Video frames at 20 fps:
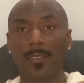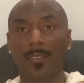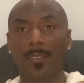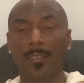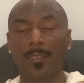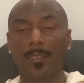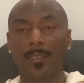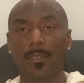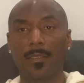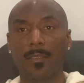
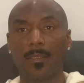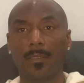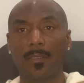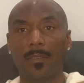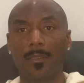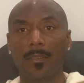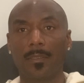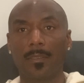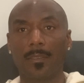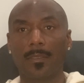
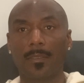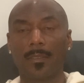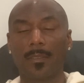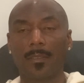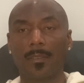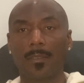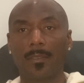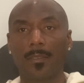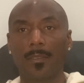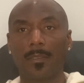
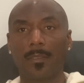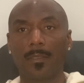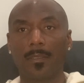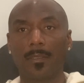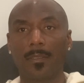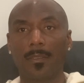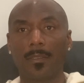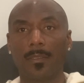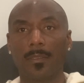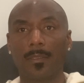
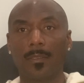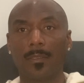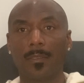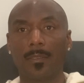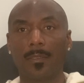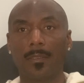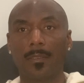(no one is talking)